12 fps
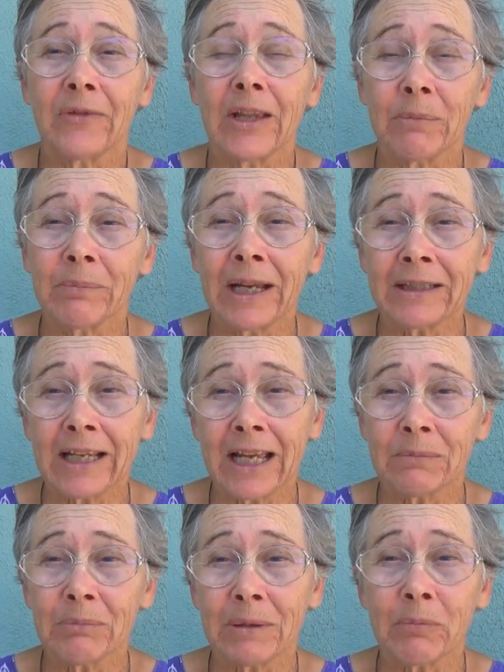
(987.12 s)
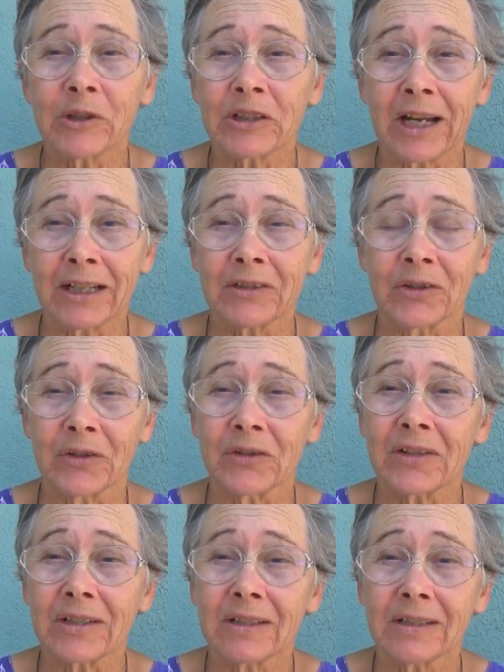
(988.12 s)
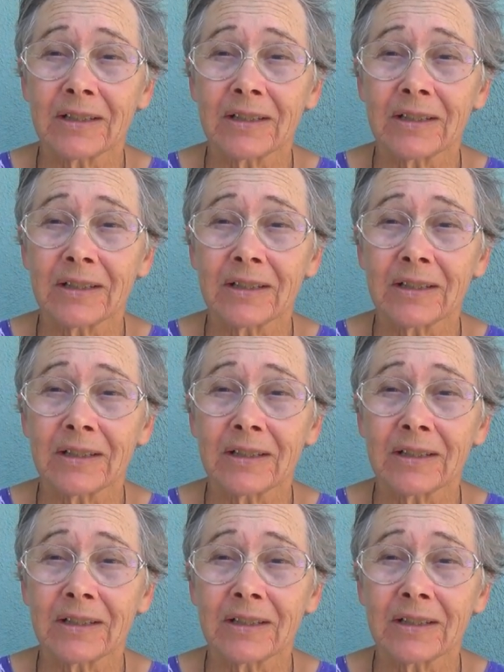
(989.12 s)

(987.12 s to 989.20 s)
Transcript: that men can be protectors,